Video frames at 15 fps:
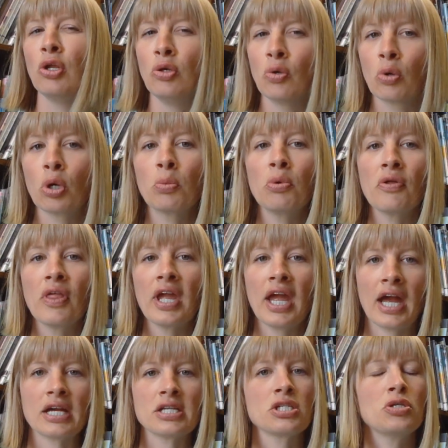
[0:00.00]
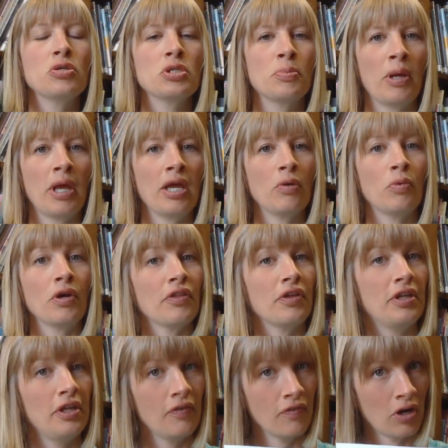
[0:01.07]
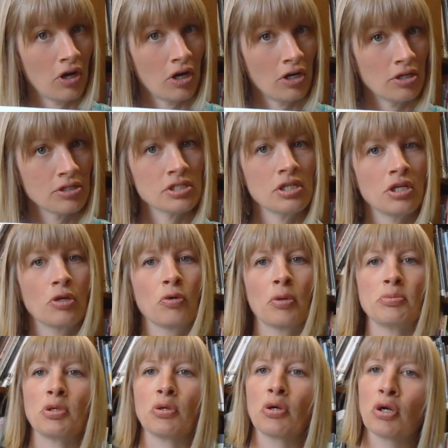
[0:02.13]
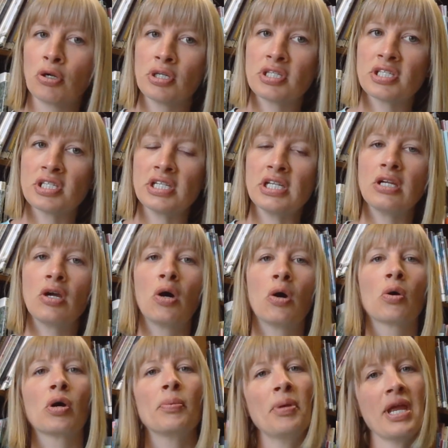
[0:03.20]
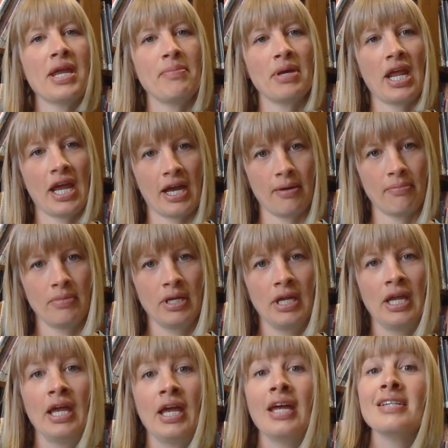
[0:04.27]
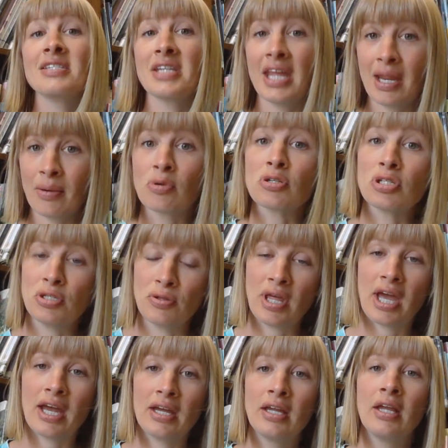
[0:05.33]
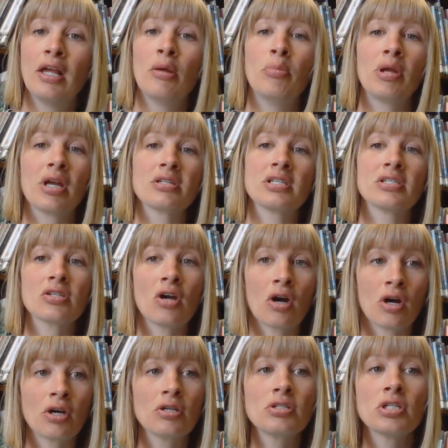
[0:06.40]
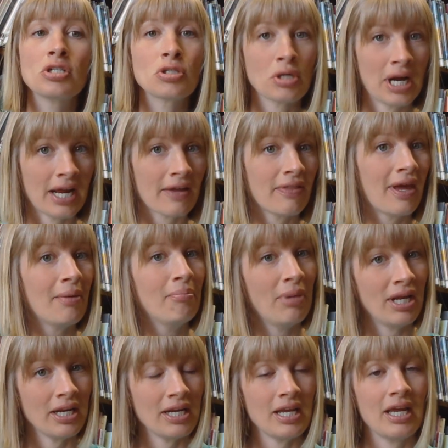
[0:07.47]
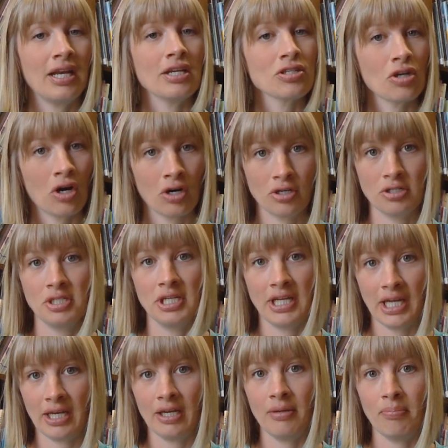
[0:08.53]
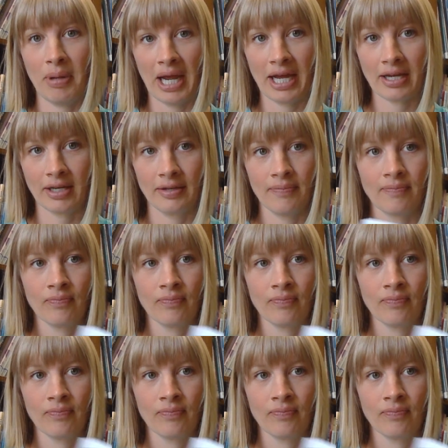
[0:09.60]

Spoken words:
nor will they ask you to pay with gift cards, cryptocurrency, or a payment app. Scammers do that because it's hard to track that money and it's hard to get it back.